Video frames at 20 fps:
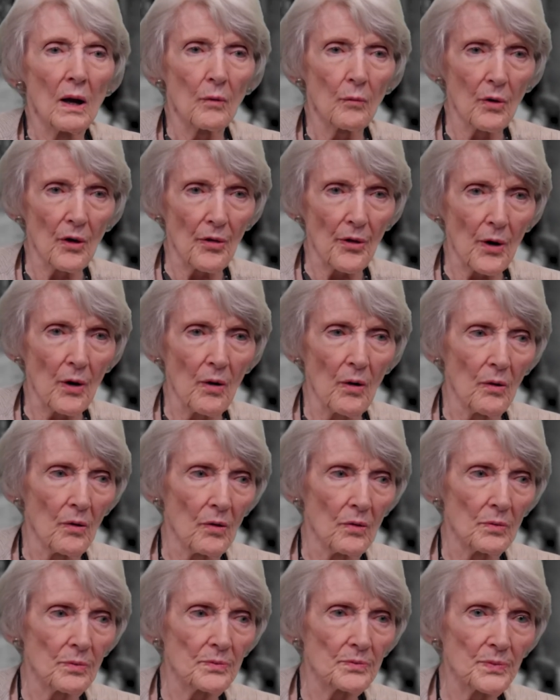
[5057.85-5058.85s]
with a
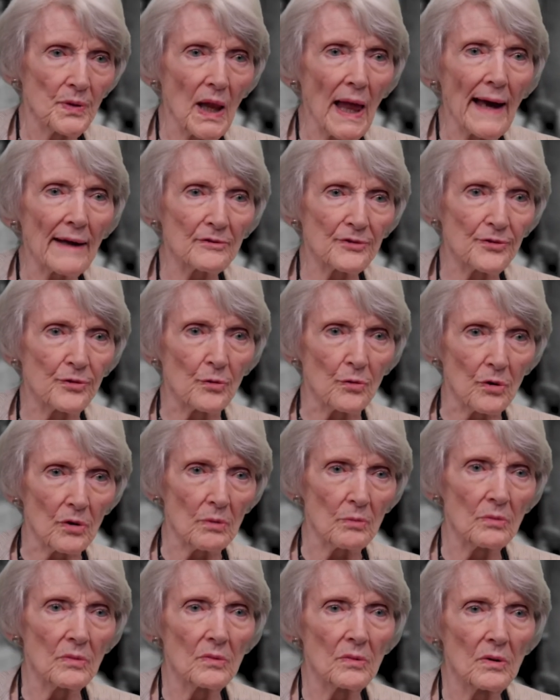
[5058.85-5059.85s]
whole
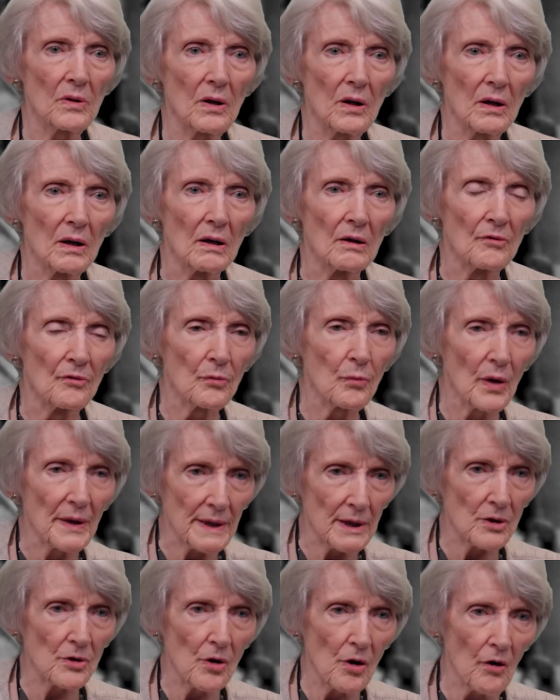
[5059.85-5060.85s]
platform of uh, what
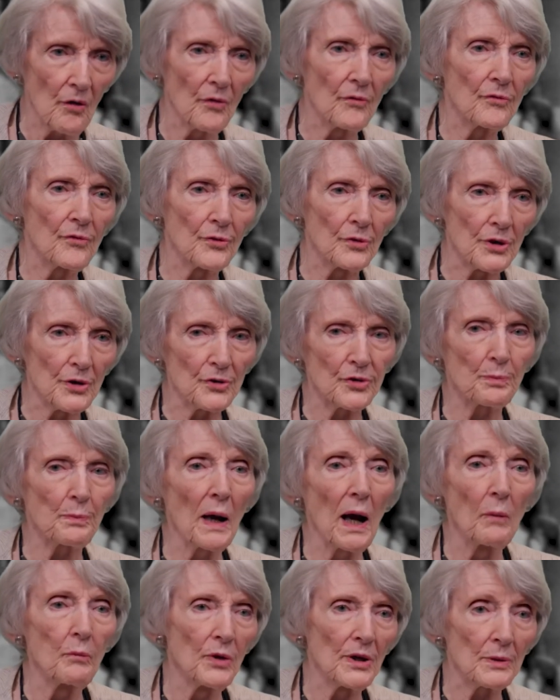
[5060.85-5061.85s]
he called for his
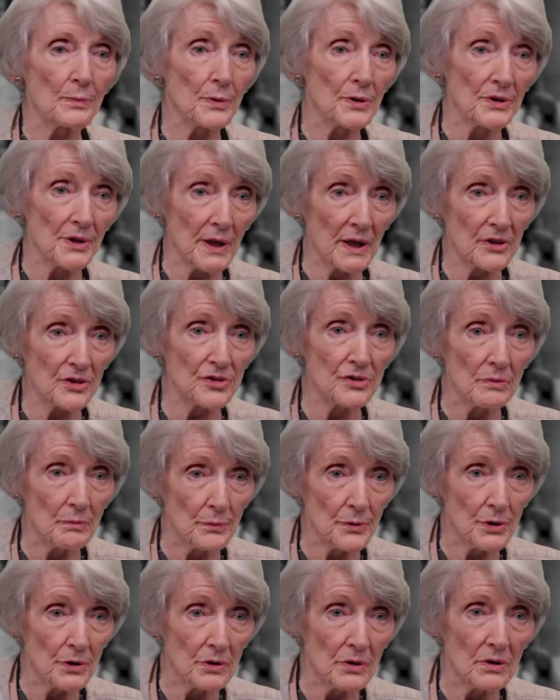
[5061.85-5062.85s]
Public Protection
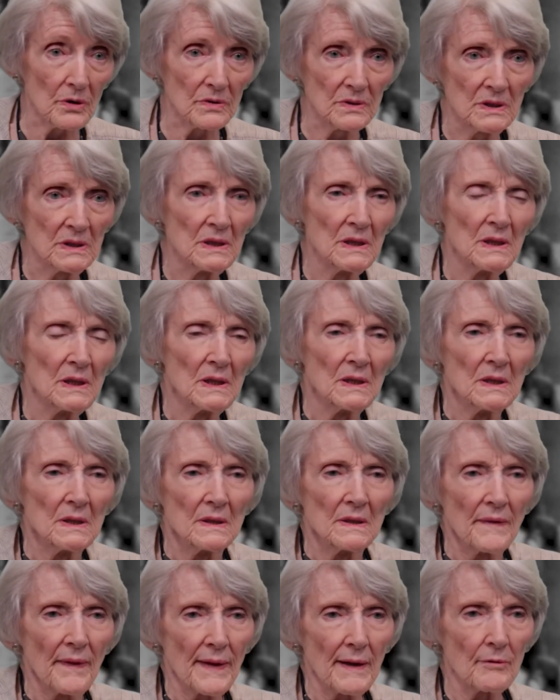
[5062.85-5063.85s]
Bureau,
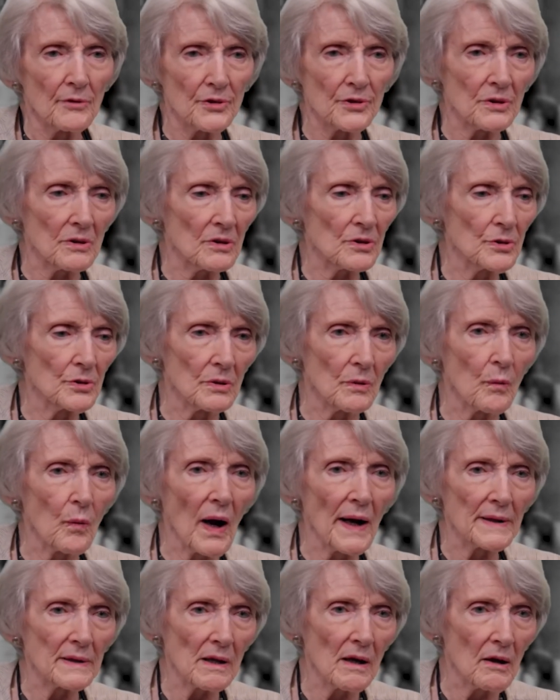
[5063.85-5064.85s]
which included
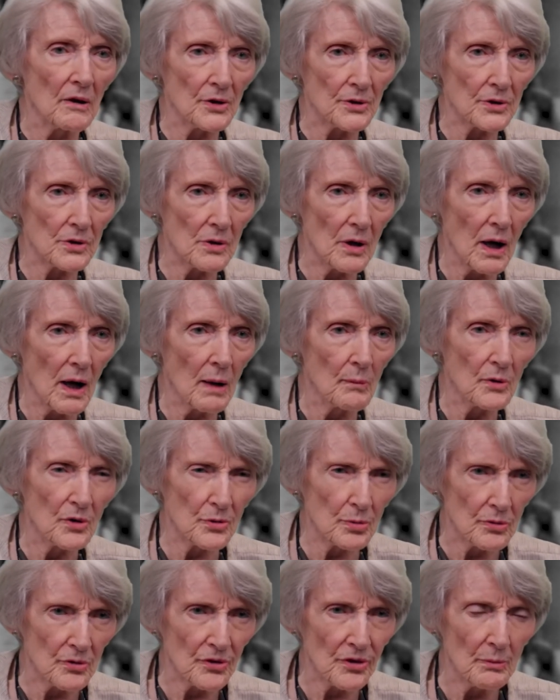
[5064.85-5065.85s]
white collar crime,
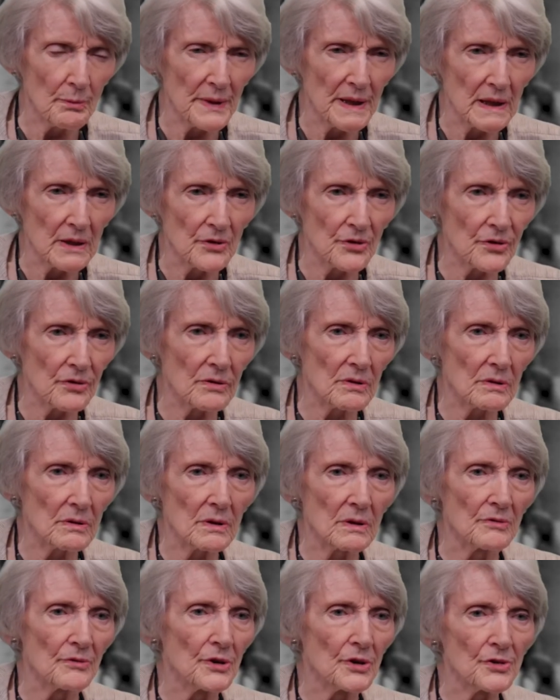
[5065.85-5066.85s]
which was the biggest
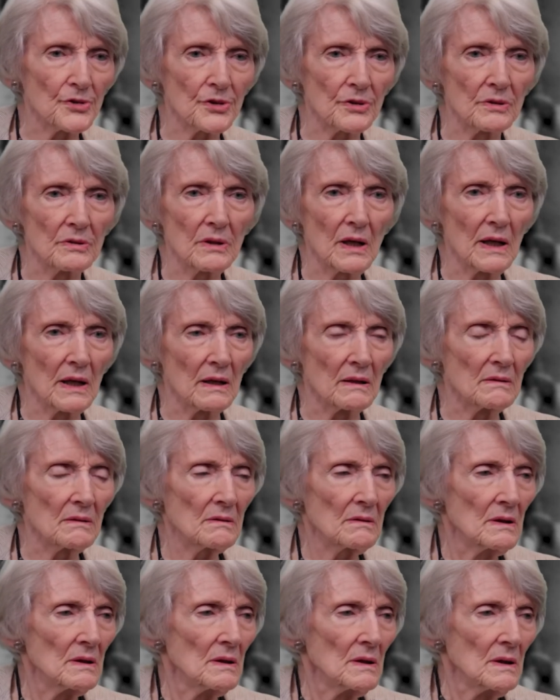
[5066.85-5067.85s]
division, and
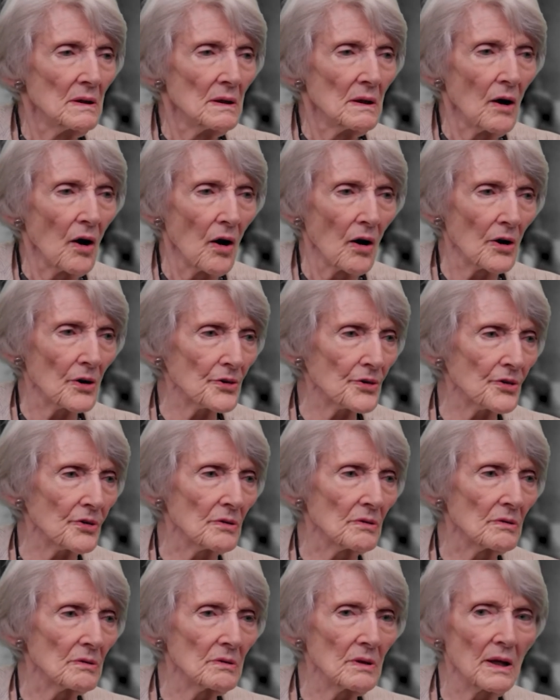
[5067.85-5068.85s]

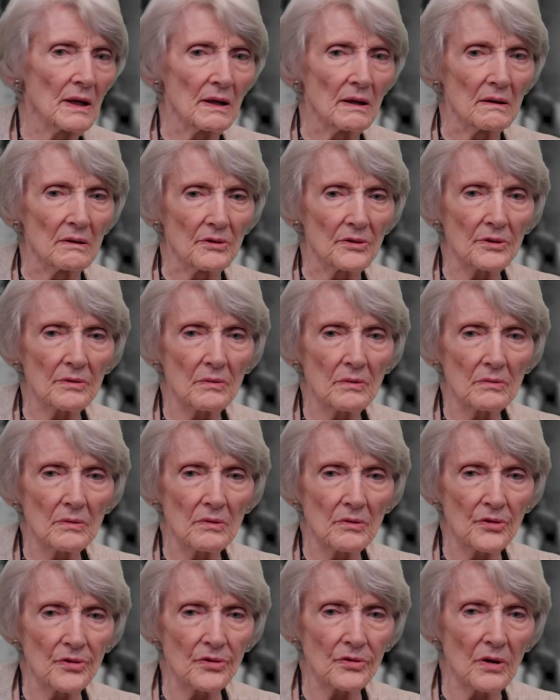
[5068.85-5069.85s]
arson and
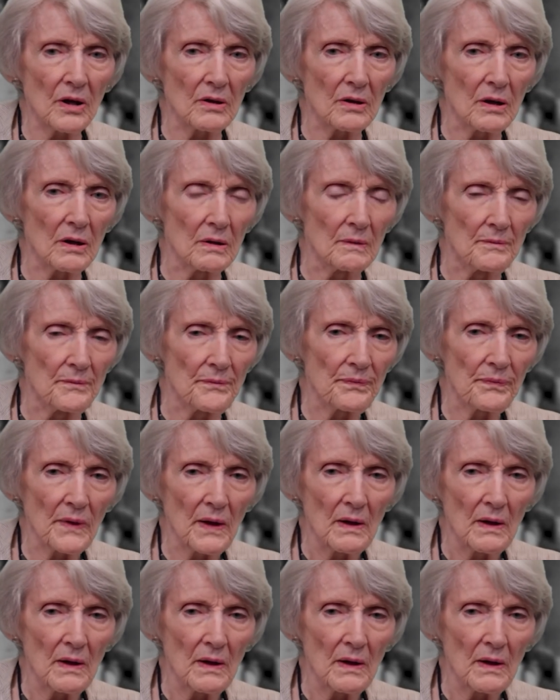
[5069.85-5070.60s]
um,